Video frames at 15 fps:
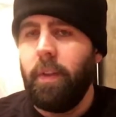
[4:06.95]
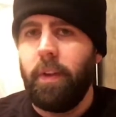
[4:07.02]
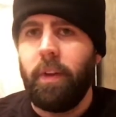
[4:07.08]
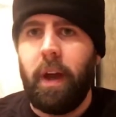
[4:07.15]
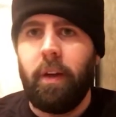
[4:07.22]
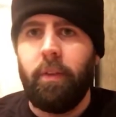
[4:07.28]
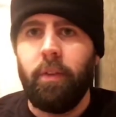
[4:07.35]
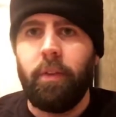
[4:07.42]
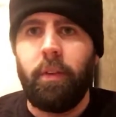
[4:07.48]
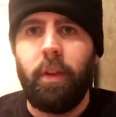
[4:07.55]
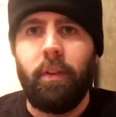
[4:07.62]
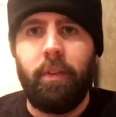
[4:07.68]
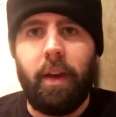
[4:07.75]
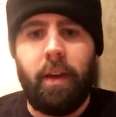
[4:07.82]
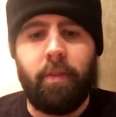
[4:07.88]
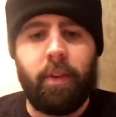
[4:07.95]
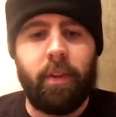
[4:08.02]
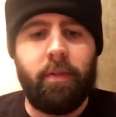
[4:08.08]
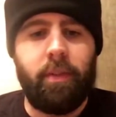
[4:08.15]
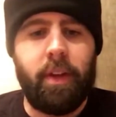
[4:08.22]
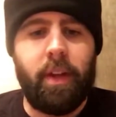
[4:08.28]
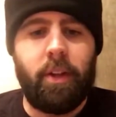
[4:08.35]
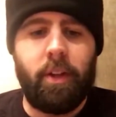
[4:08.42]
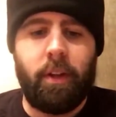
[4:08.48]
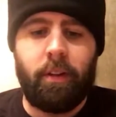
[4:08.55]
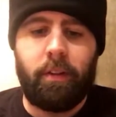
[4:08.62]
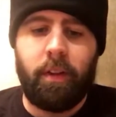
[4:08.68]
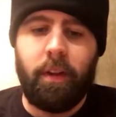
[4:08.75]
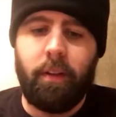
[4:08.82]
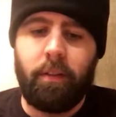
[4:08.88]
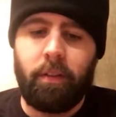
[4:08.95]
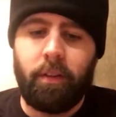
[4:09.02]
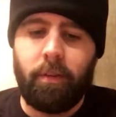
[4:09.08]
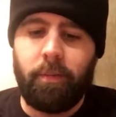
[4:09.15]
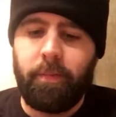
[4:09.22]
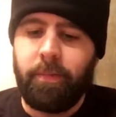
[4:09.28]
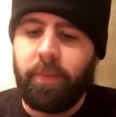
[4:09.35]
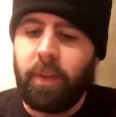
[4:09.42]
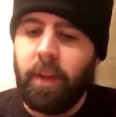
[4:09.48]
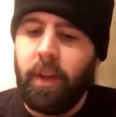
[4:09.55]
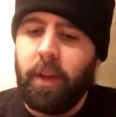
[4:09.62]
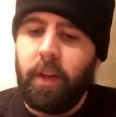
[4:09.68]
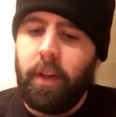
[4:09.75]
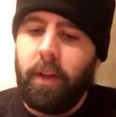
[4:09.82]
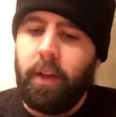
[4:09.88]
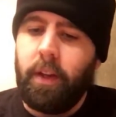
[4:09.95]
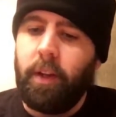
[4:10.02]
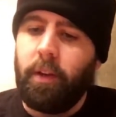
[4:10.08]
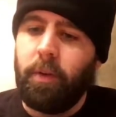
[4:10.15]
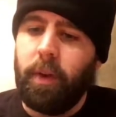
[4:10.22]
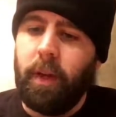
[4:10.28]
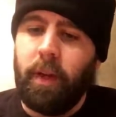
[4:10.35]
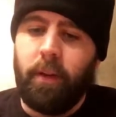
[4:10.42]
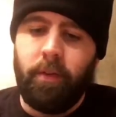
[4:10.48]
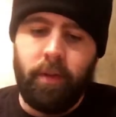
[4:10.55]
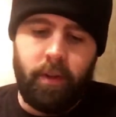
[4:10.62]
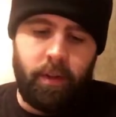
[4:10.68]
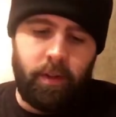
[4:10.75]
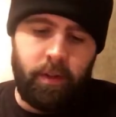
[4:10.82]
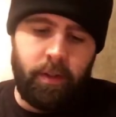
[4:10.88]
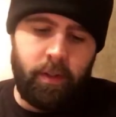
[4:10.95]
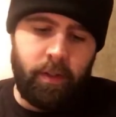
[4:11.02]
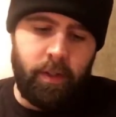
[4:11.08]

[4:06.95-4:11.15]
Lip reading: novelty of having the VHS case. So and here we have